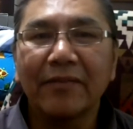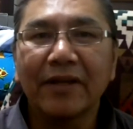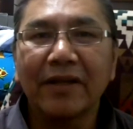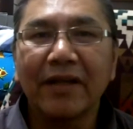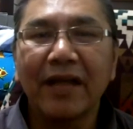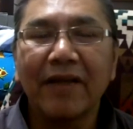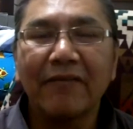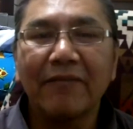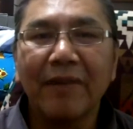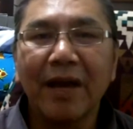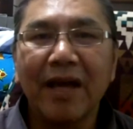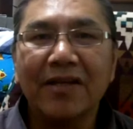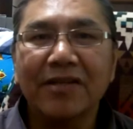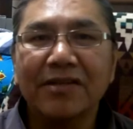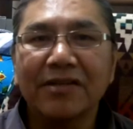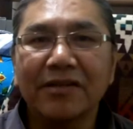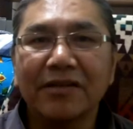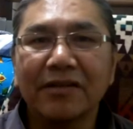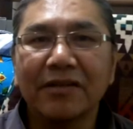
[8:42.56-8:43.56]
I've
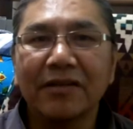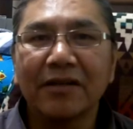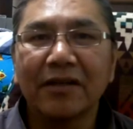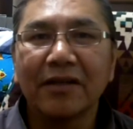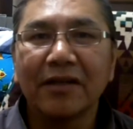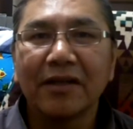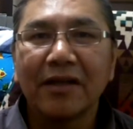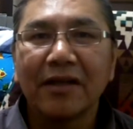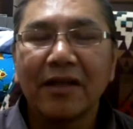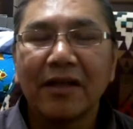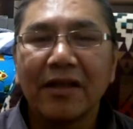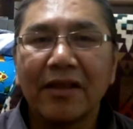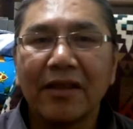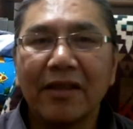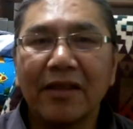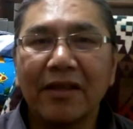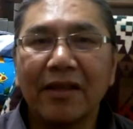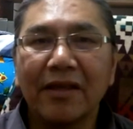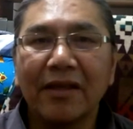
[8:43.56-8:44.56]
mastered
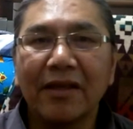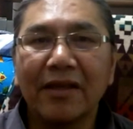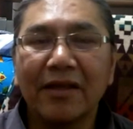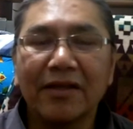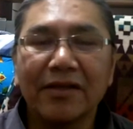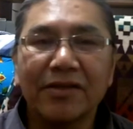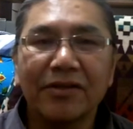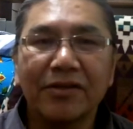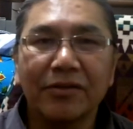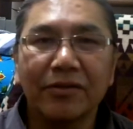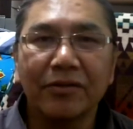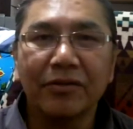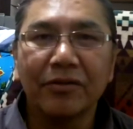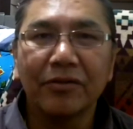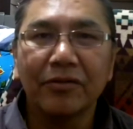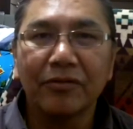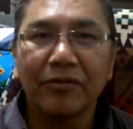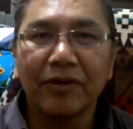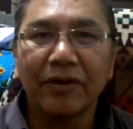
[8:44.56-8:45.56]
the issue
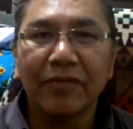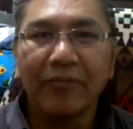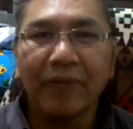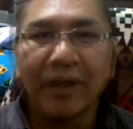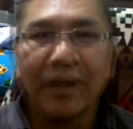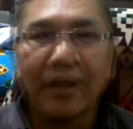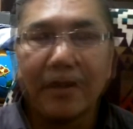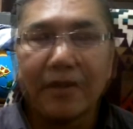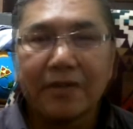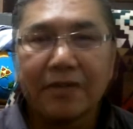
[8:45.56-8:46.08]
with money.